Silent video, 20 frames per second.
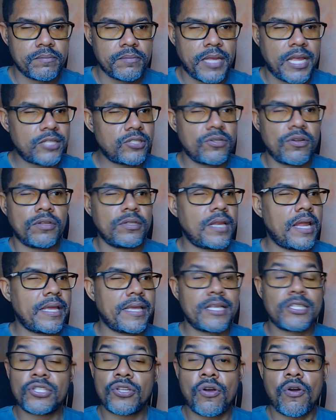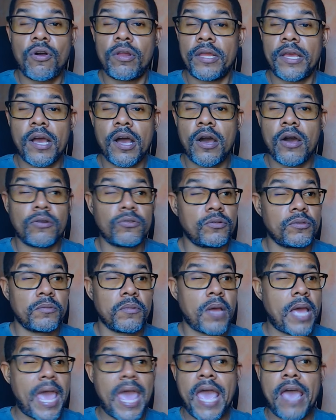it's not like he's calling out
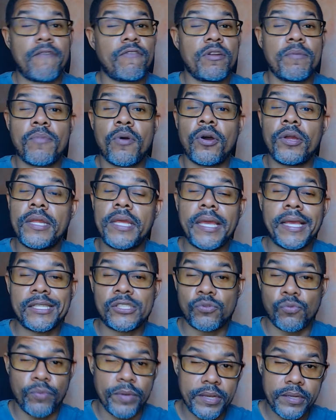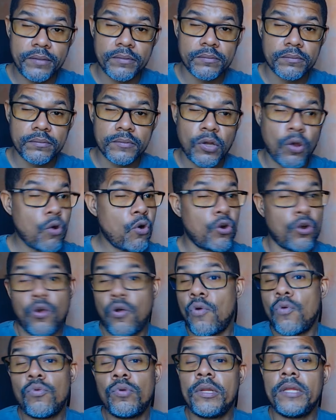everybody is weak or
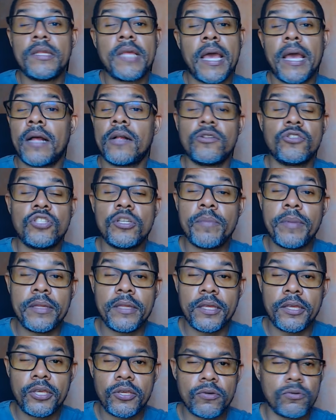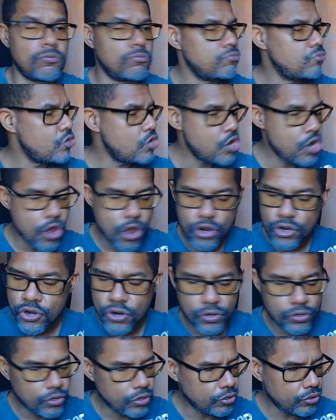only the LGBTQ. No, no,
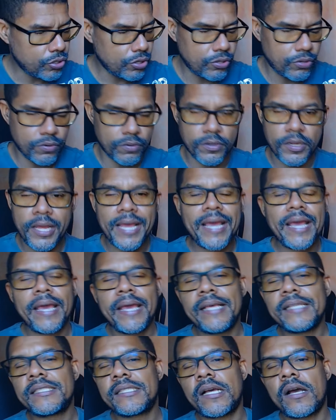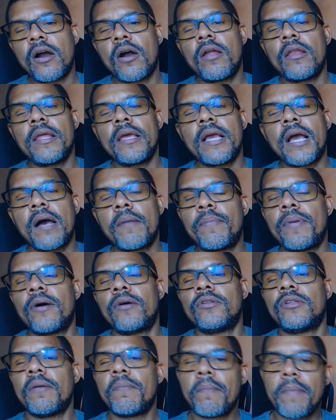no, no, no. He's calling
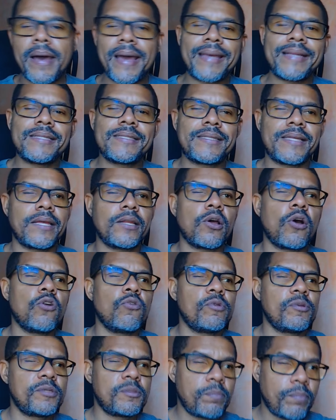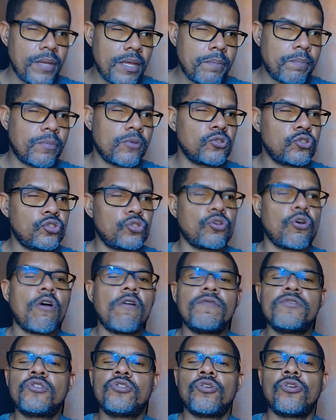about the mindset how people
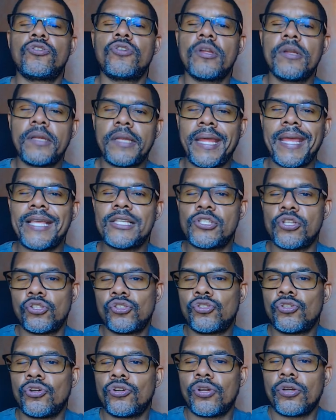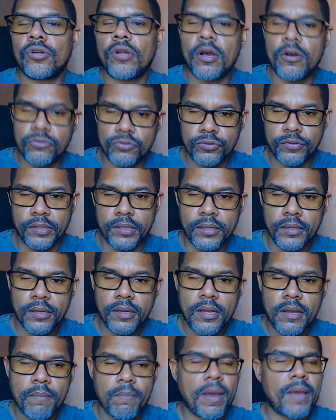solve certain things in certain country
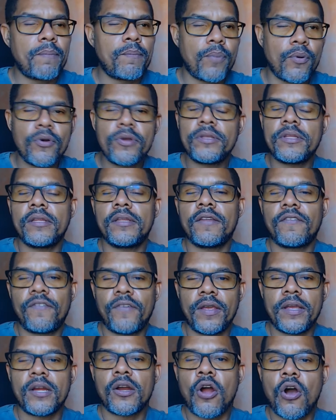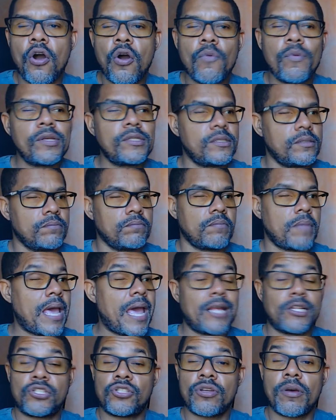by pointing the finger always
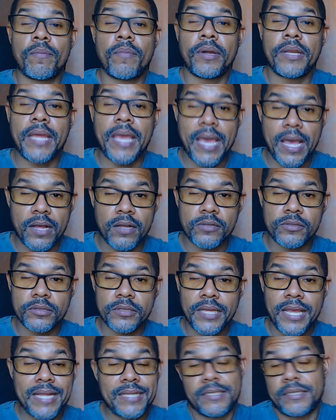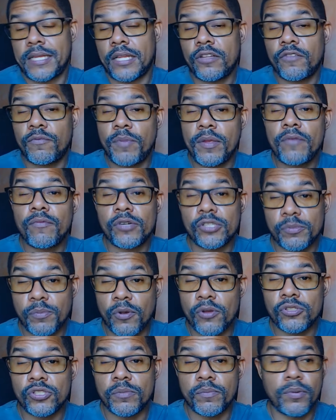at somebody else instead of being
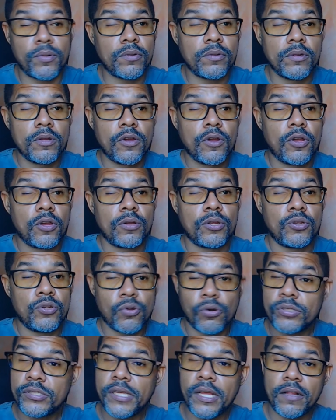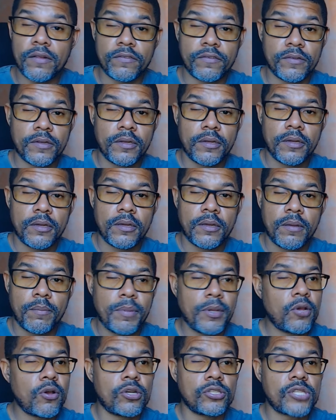responsible yourself
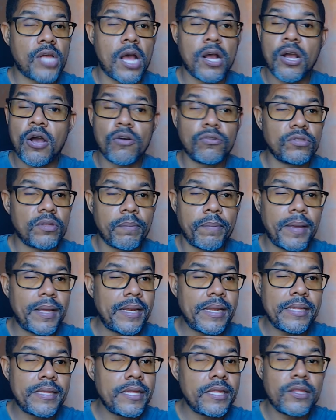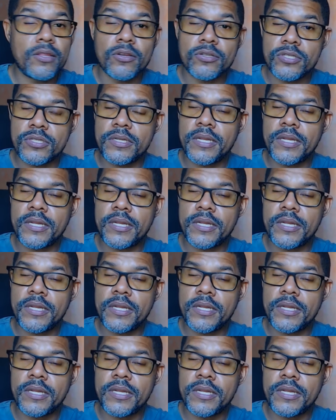because accountability doesn't